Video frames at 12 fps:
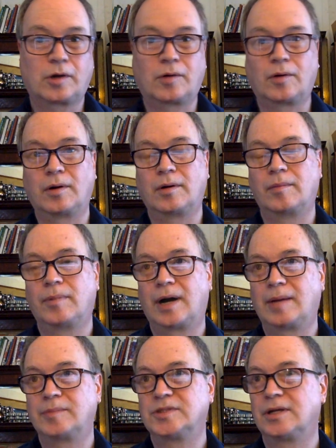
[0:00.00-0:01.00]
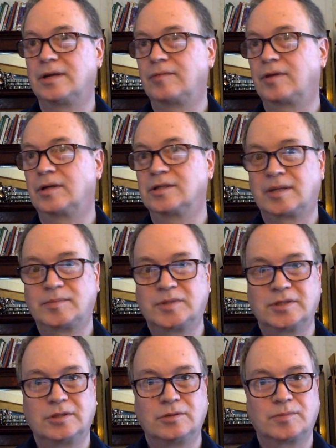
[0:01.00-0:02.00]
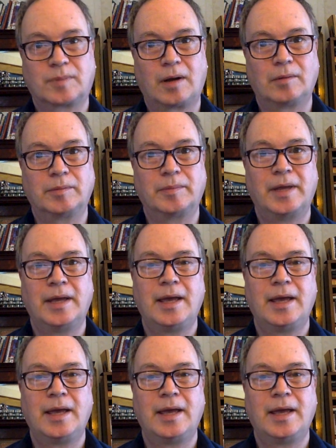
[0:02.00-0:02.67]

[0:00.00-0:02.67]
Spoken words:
or perhaps they've got a substance use problem,